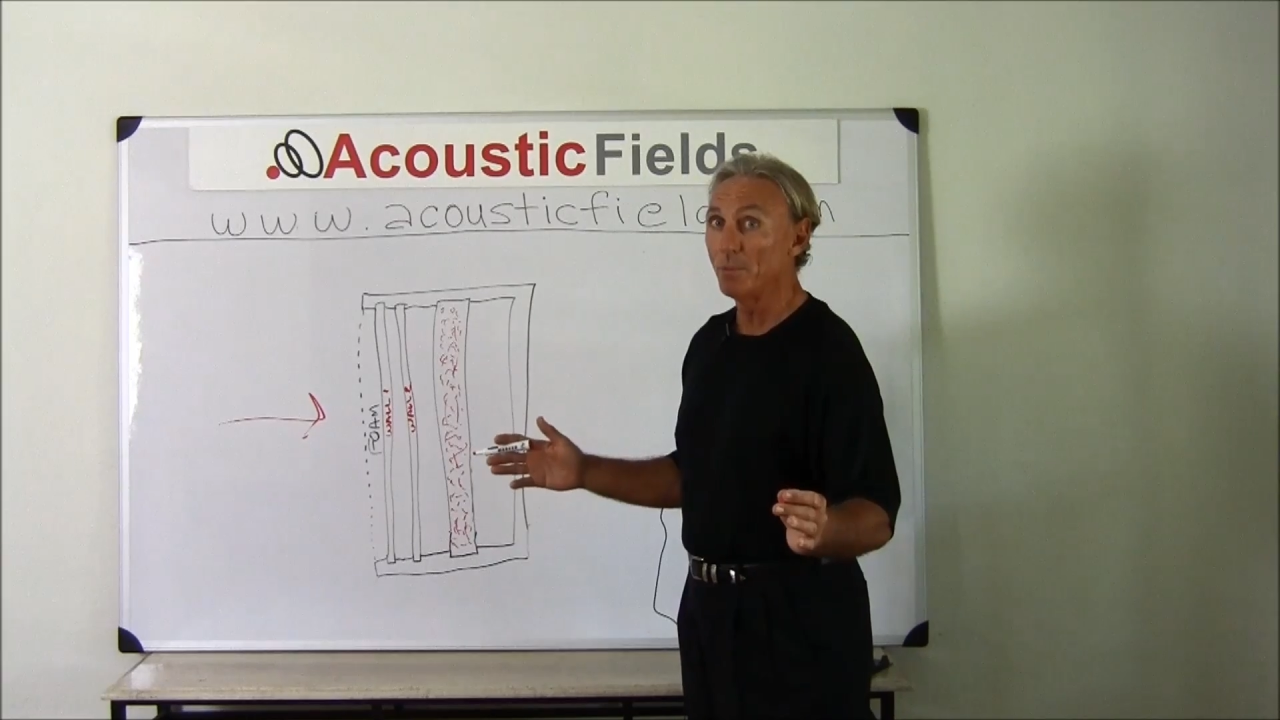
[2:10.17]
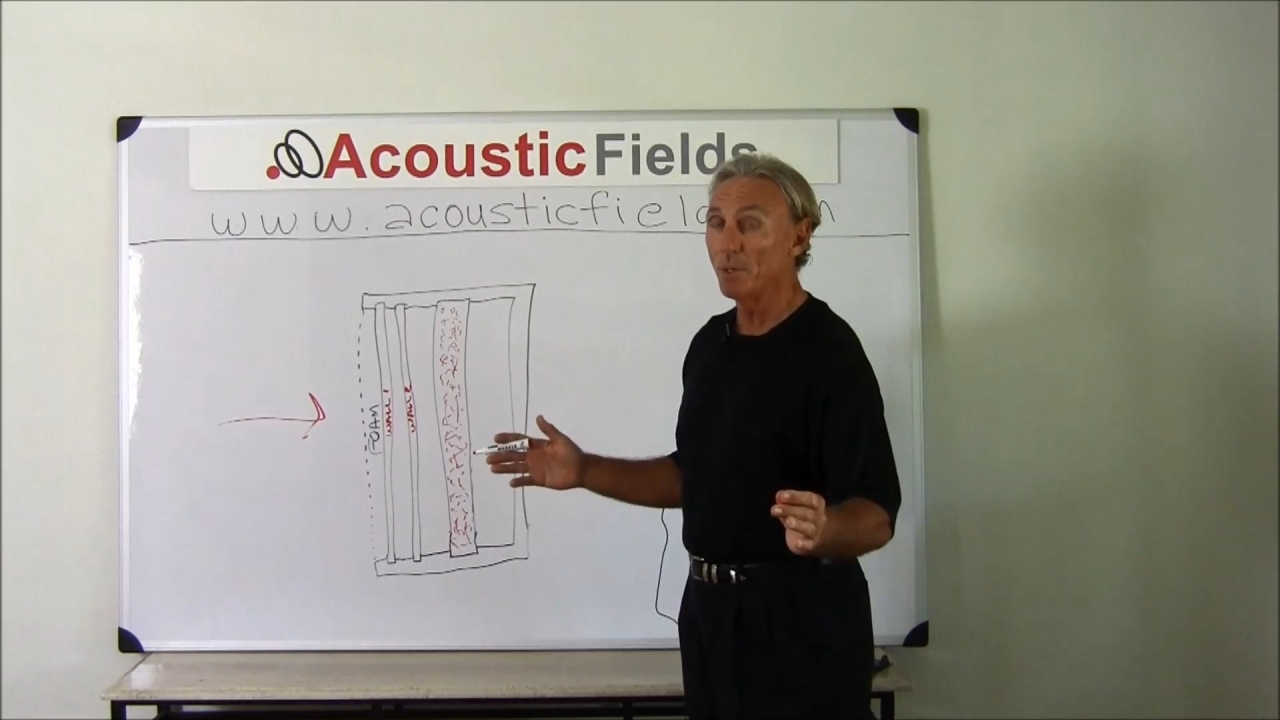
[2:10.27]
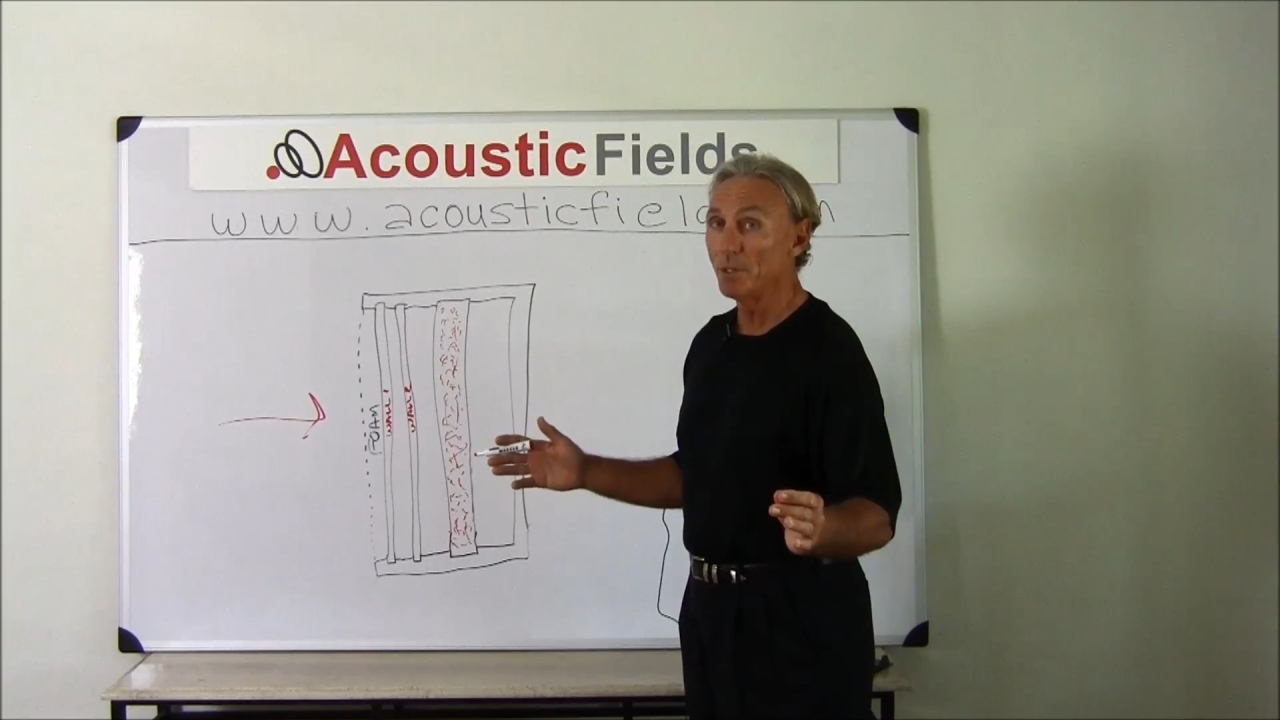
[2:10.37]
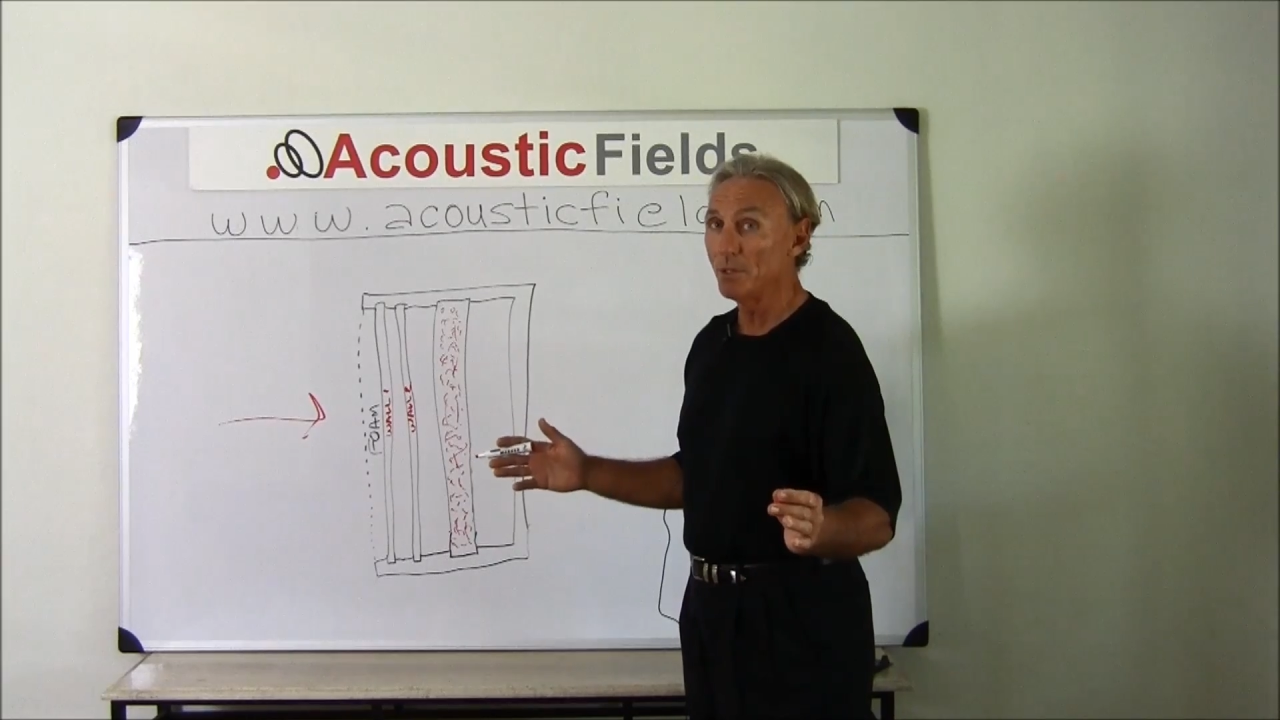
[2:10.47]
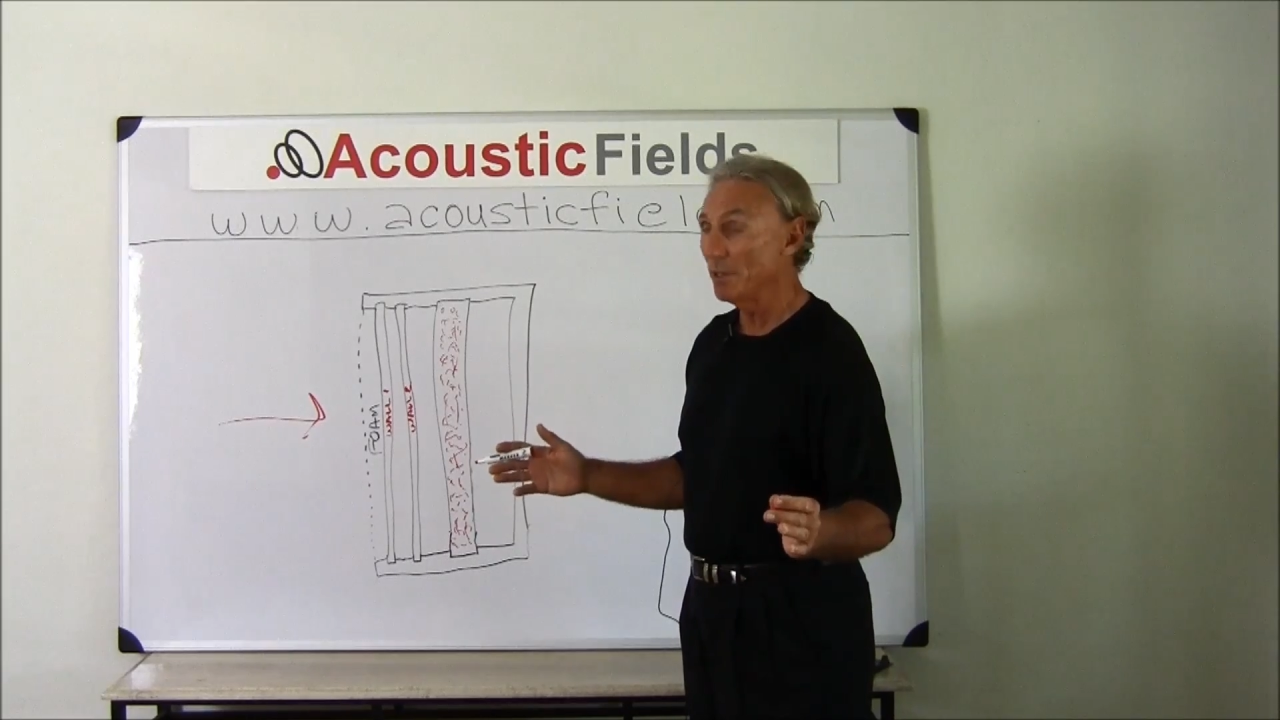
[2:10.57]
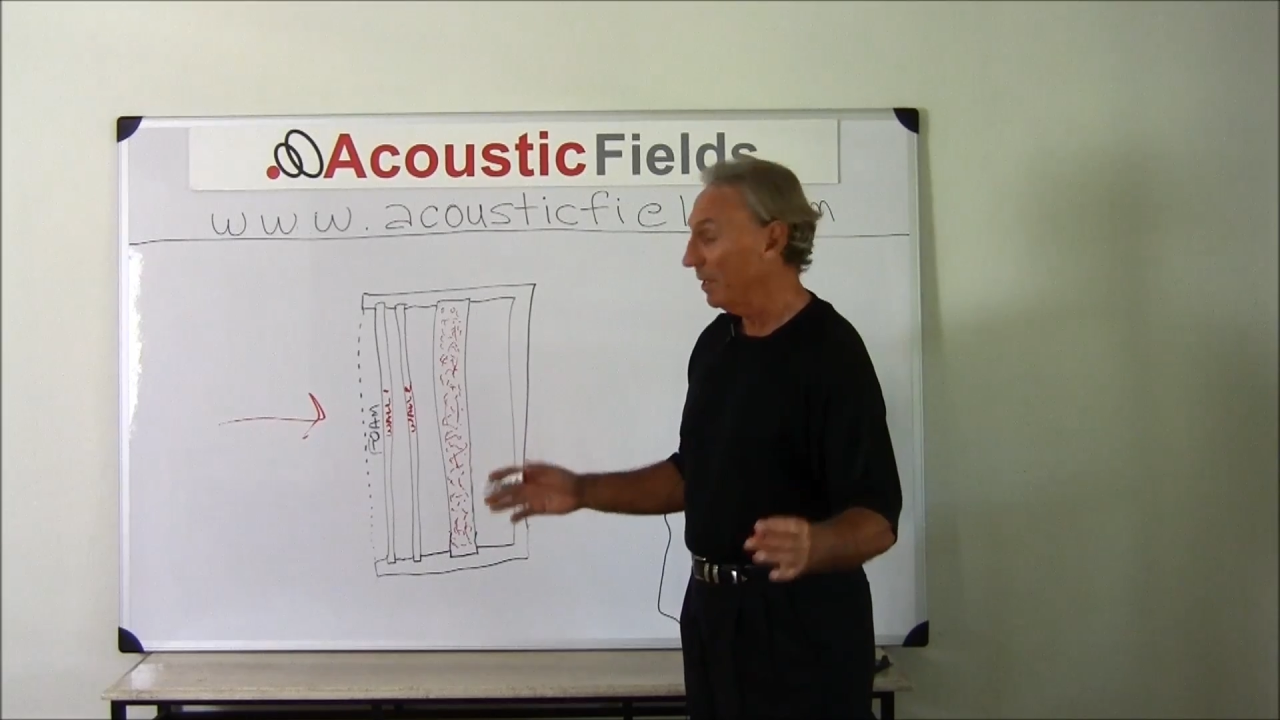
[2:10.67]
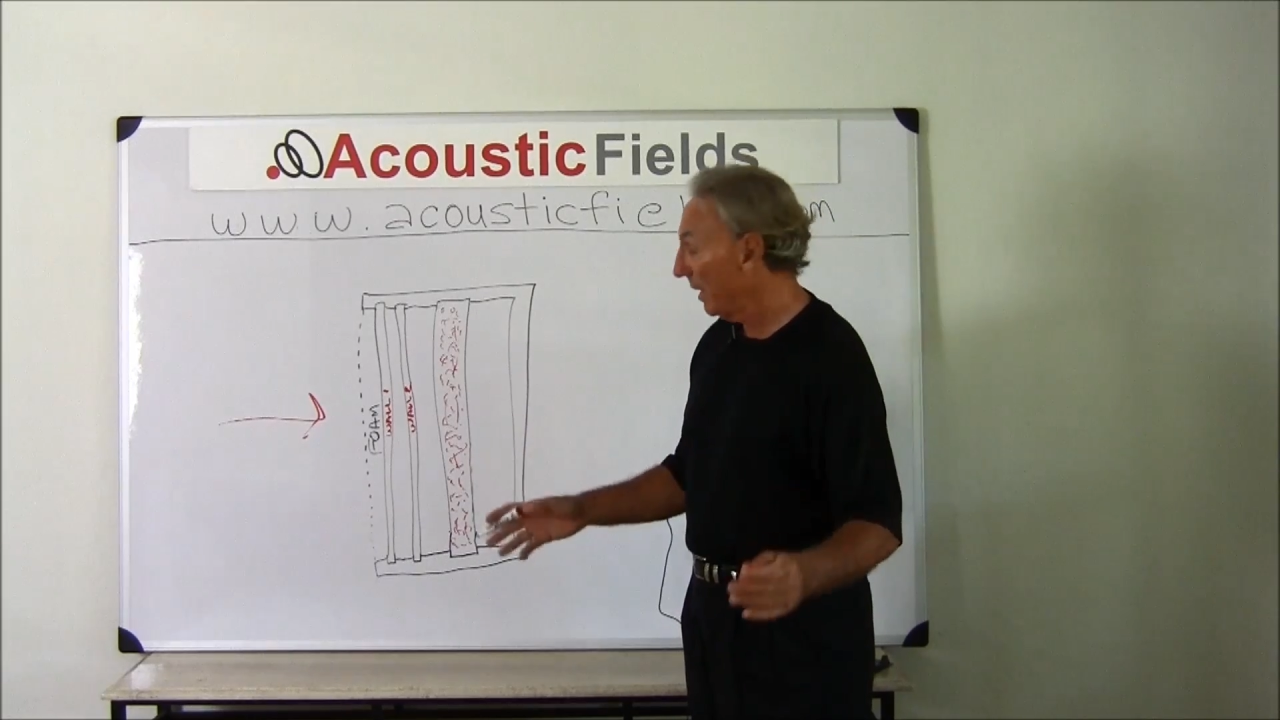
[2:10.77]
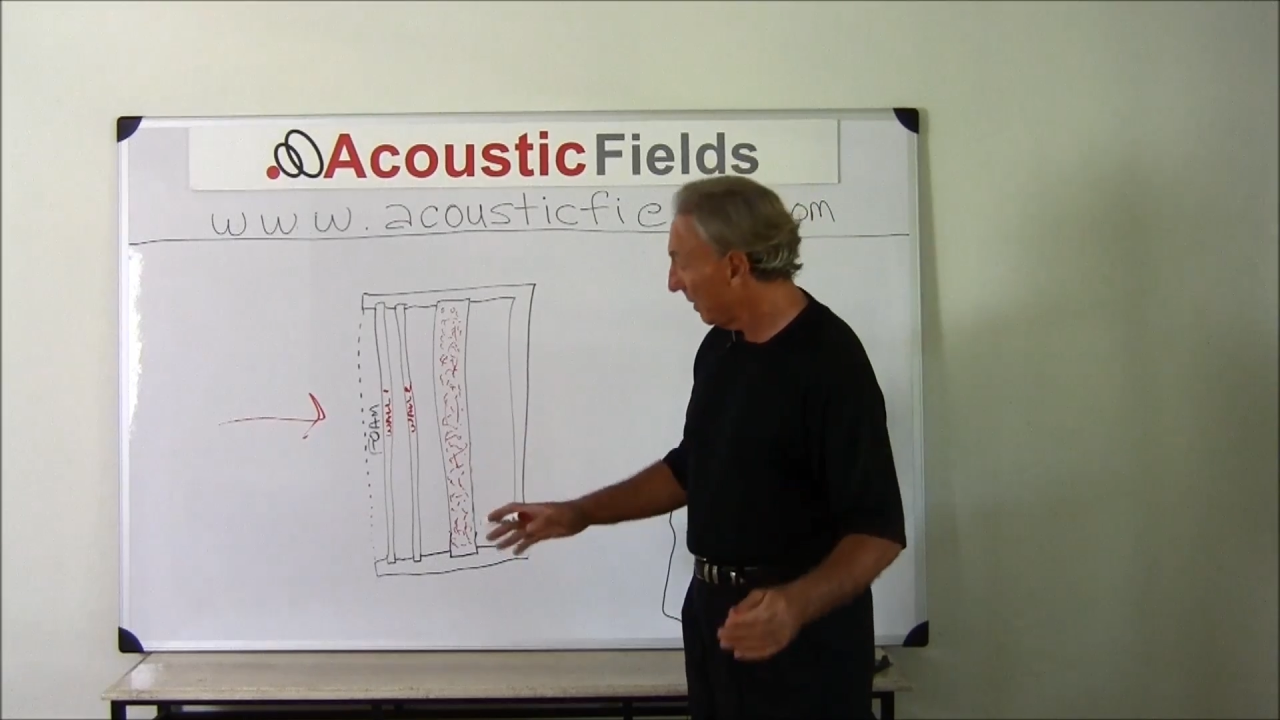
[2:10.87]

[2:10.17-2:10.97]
in one unit.